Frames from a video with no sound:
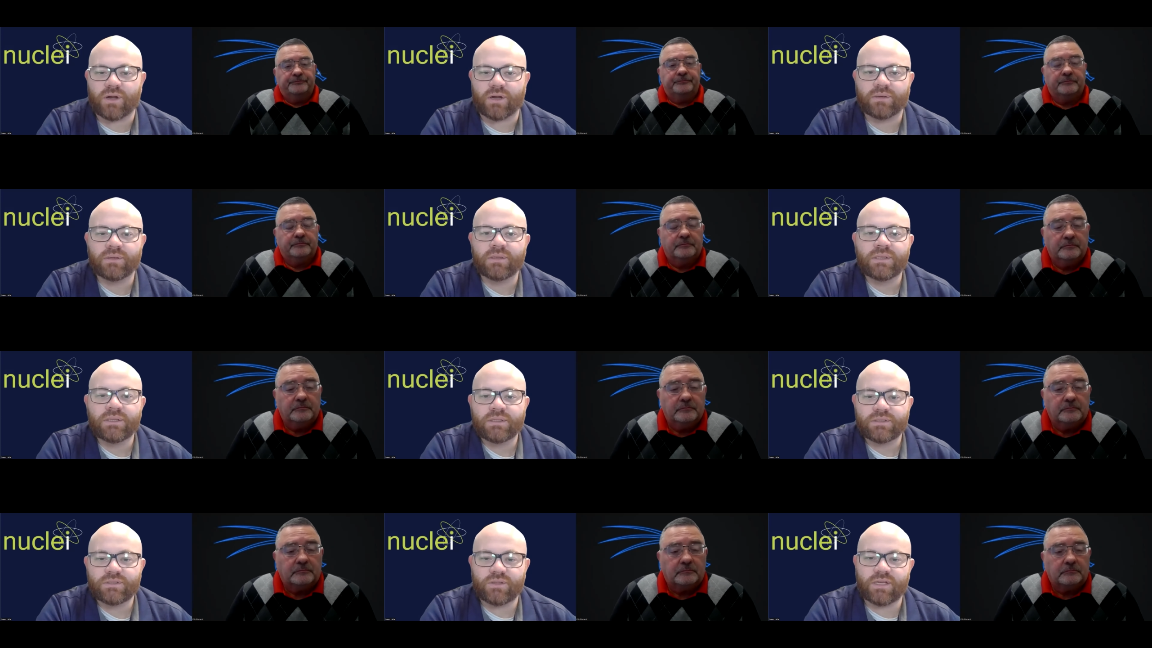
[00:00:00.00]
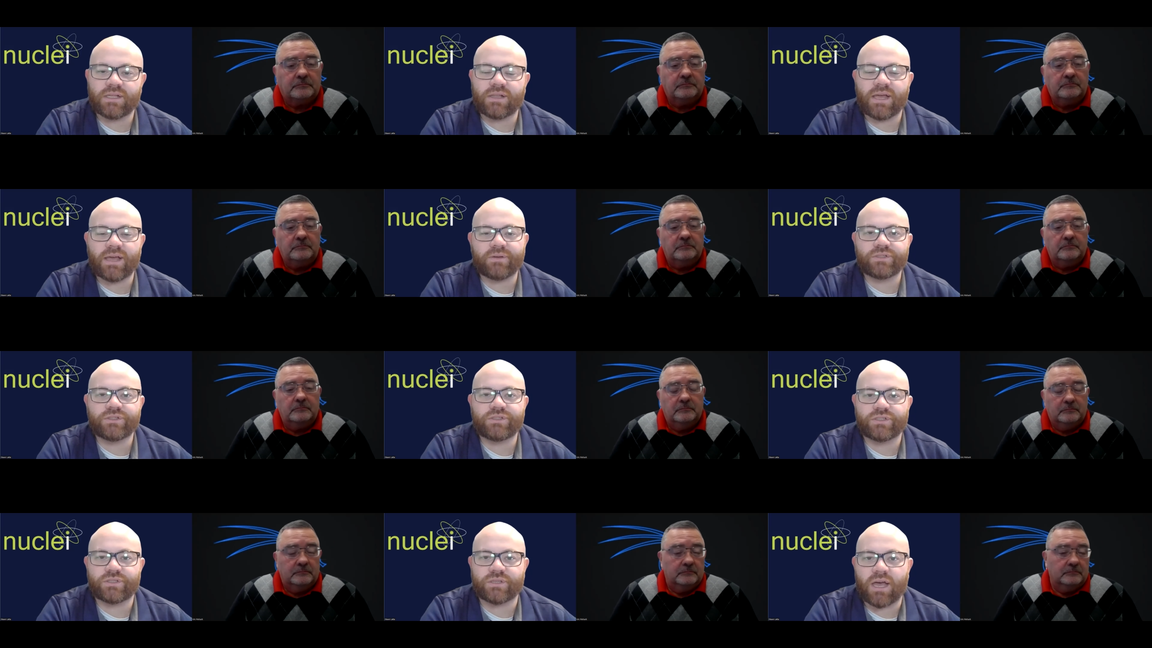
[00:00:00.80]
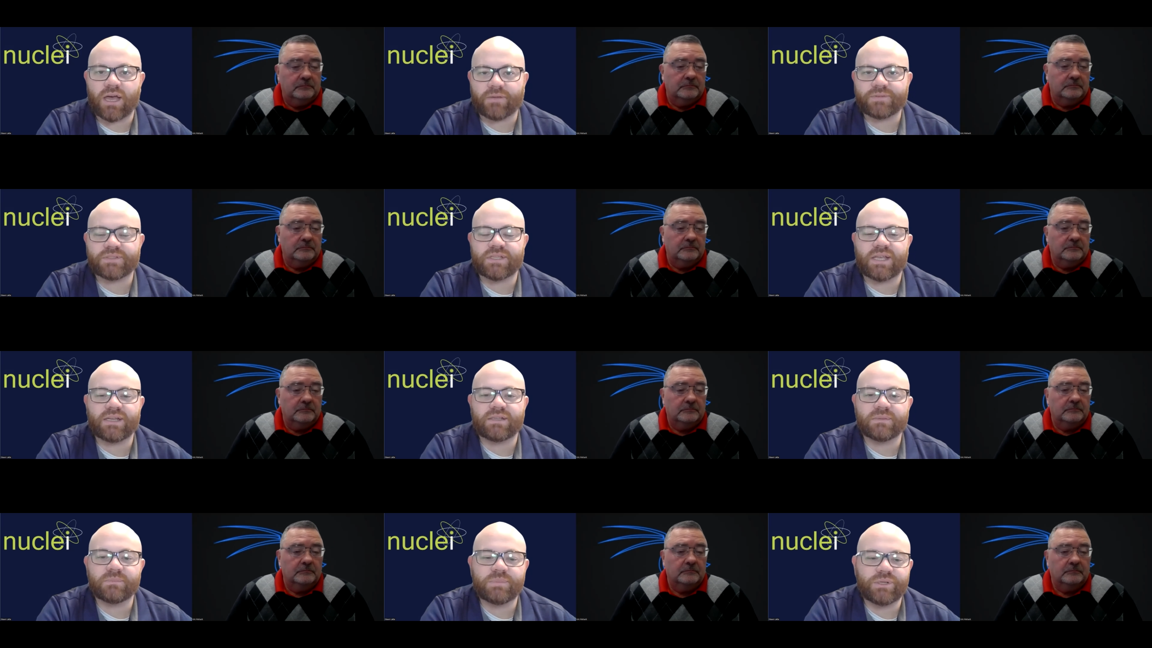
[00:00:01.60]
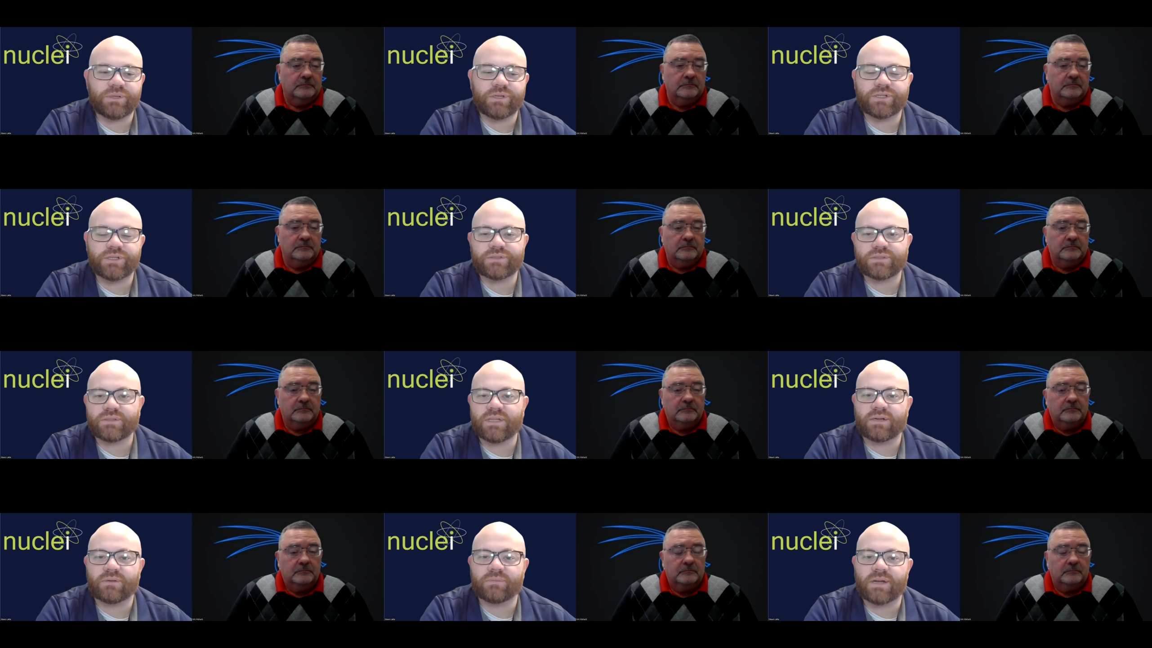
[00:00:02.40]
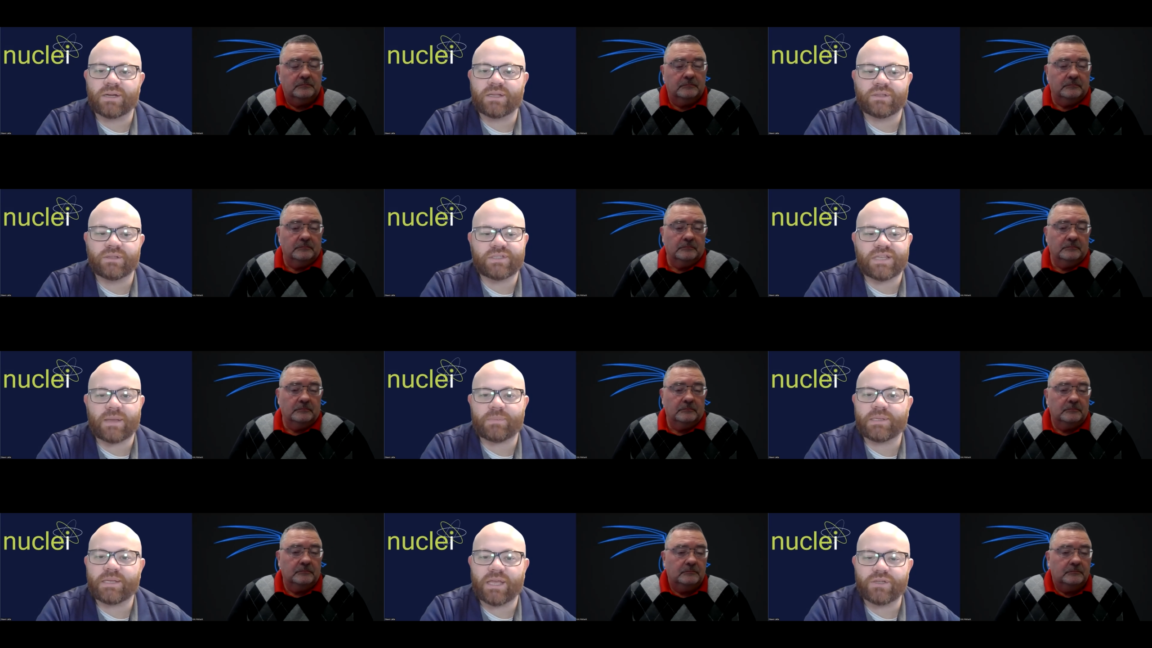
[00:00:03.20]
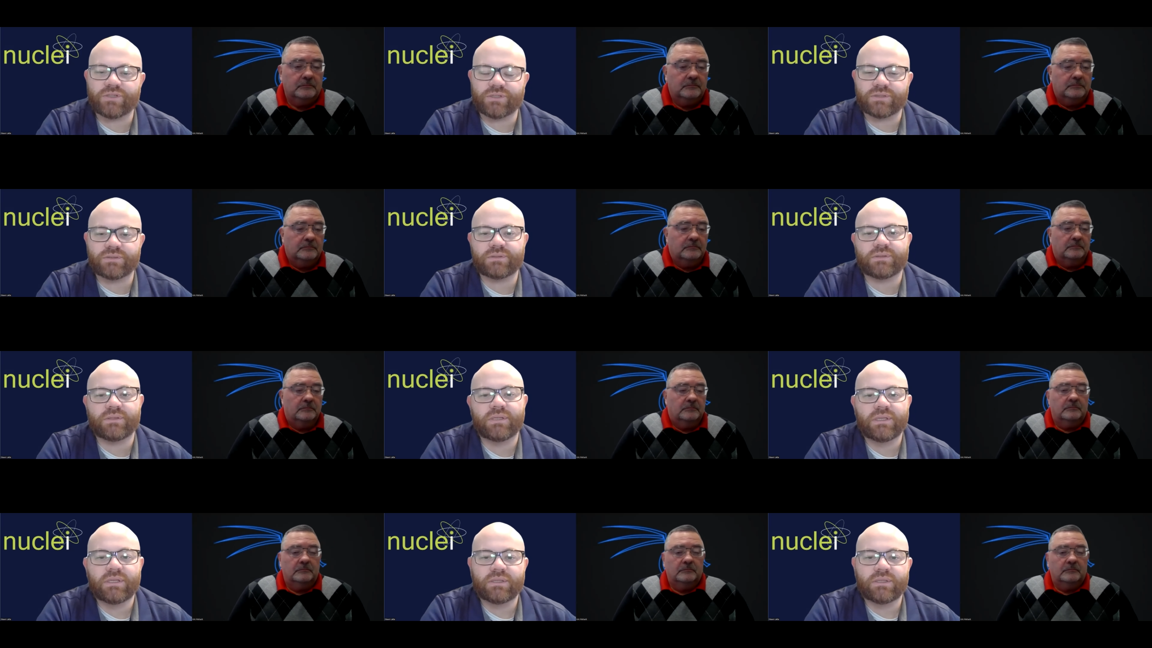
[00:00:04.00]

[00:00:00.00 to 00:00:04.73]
Speaker 1: are. So the cloud is just offsite computers that are running those applications.